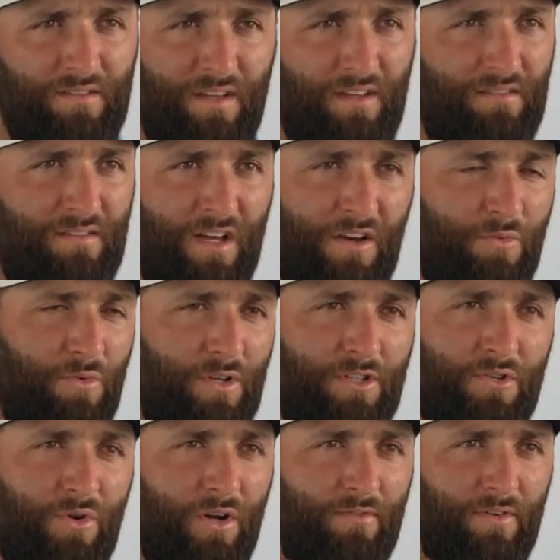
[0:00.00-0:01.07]
Like, none
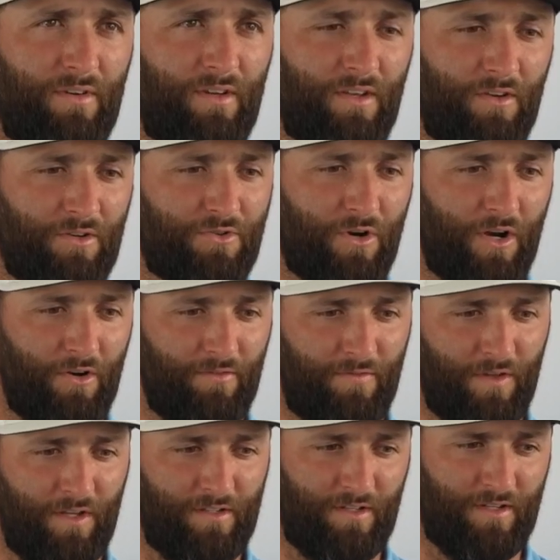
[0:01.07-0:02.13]
whatsoever. Like, you're trying to
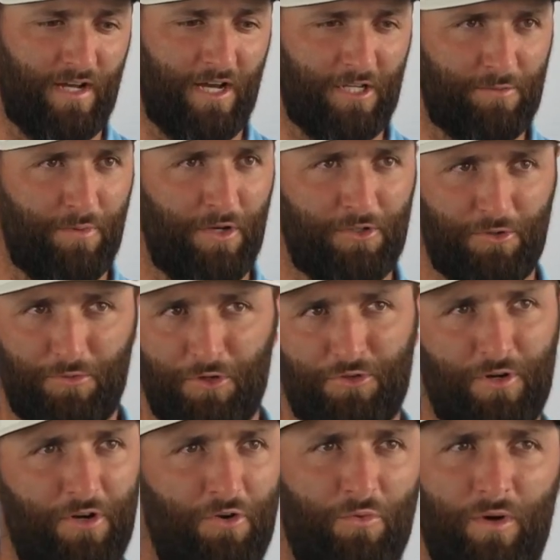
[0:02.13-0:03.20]
finish as high as possible. You're
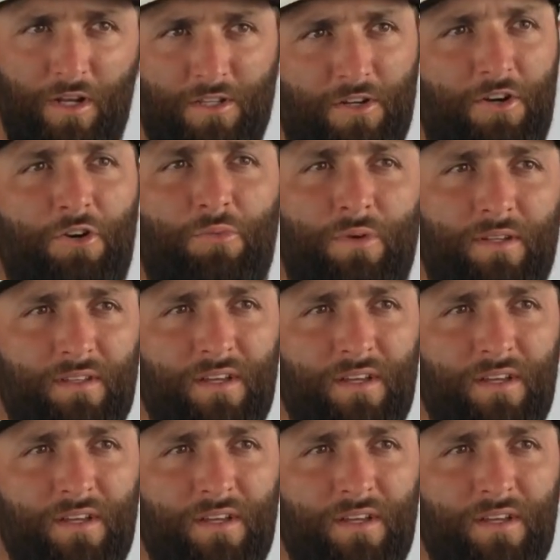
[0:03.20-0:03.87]
trying to win a tournament.